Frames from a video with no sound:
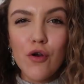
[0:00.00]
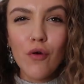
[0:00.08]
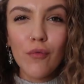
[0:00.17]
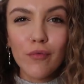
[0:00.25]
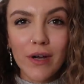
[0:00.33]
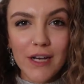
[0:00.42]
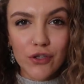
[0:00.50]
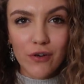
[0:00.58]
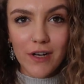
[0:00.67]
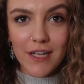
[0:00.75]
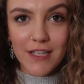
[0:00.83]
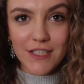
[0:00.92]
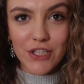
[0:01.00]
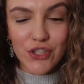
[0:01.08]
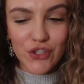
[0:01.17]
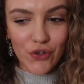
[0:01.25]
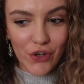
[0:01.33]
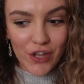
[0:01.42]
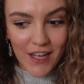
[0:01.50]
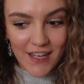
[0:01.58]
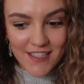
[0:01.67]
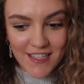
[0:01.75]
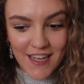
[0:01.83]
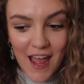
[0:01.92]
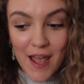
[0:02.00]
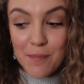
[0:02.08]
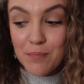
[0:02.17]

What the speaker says: Not really sure I needed to join that today,